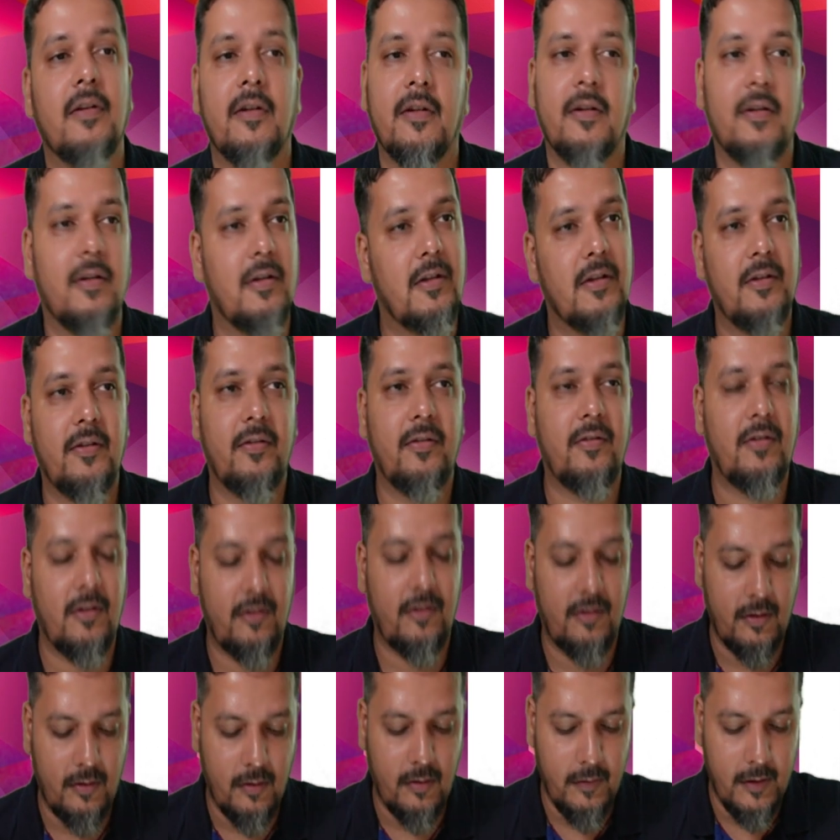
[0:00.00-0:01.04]

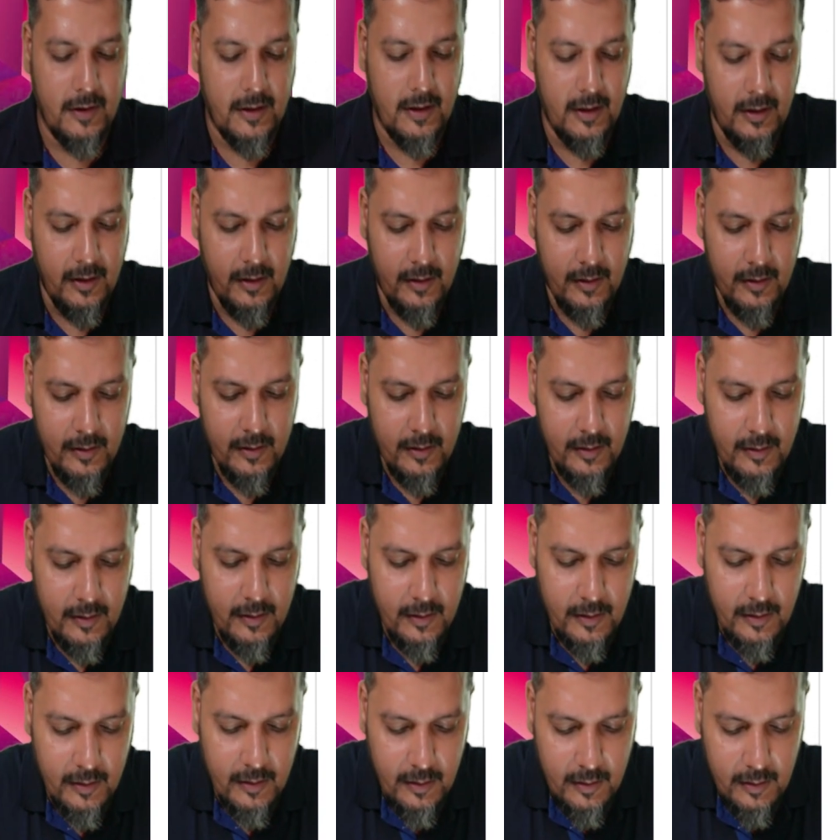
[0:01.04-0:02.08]
registration. So within
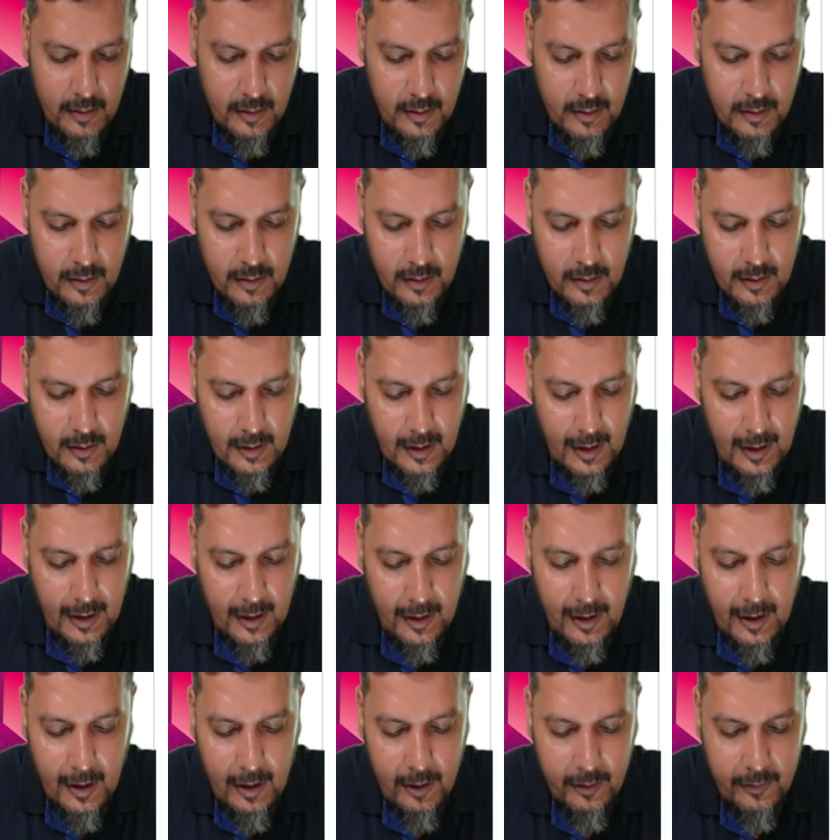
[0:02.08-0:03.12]

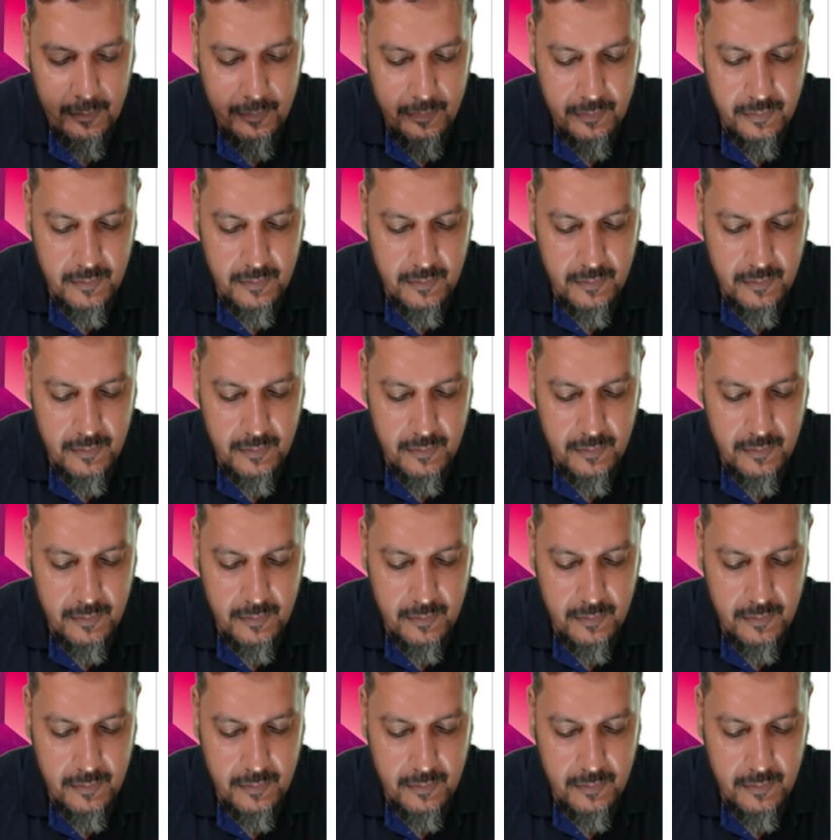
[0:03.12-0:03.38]
Kerala,